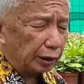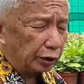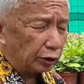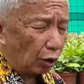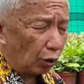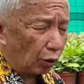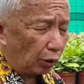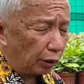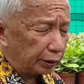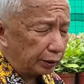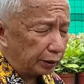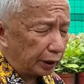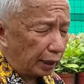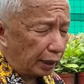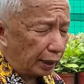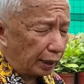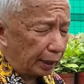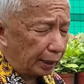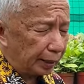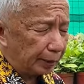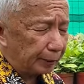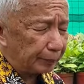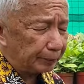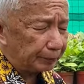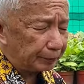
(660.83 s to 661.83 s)
the so-called,
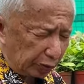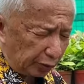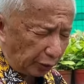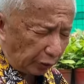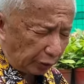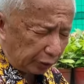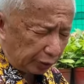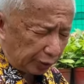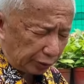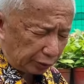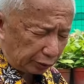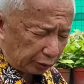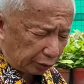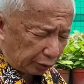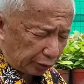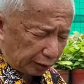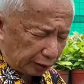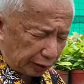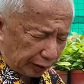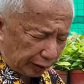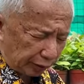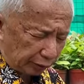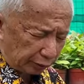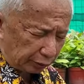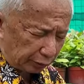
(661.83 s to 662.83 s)
call it
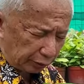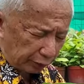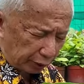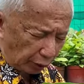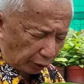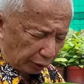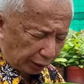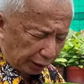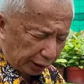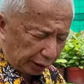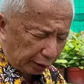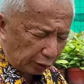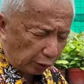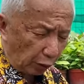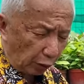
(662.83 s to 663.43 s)
here locally